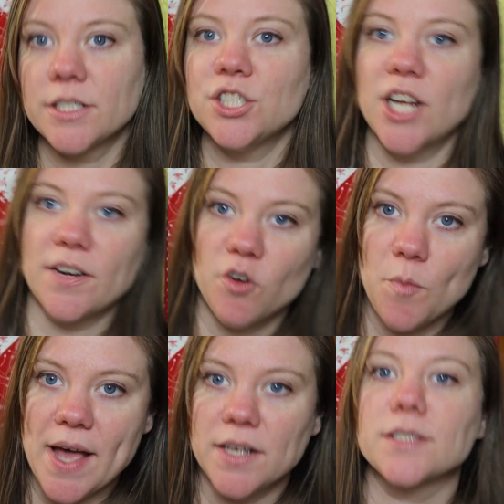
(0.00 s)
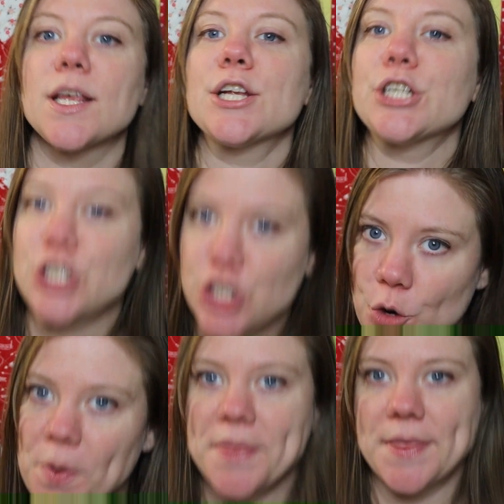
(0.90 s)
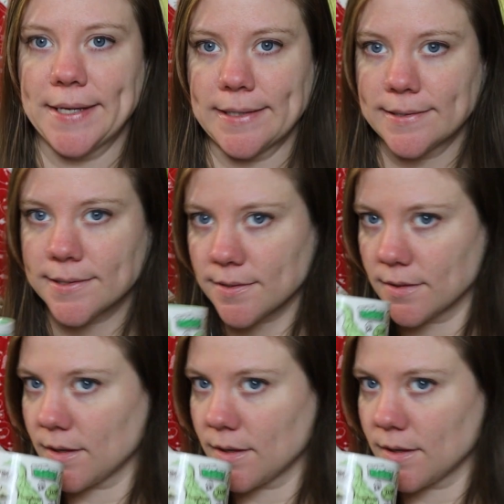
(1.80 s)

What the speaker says: Jennifer Mayle's doing things.